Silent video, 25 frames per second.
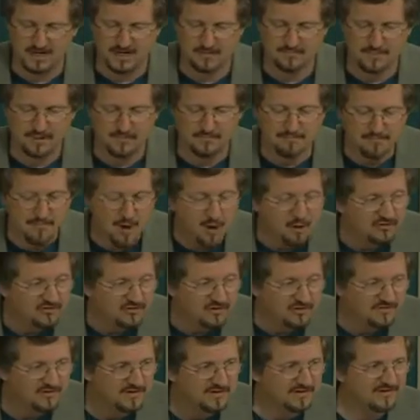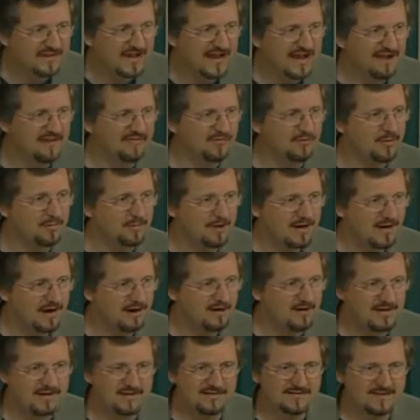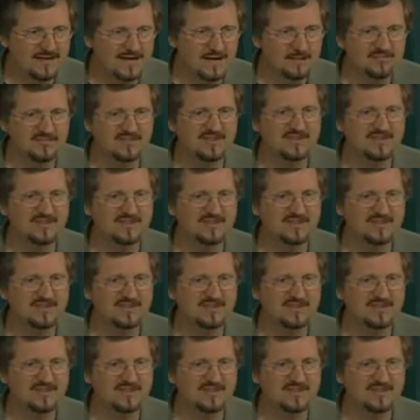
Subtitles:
but most of us have repair enzymes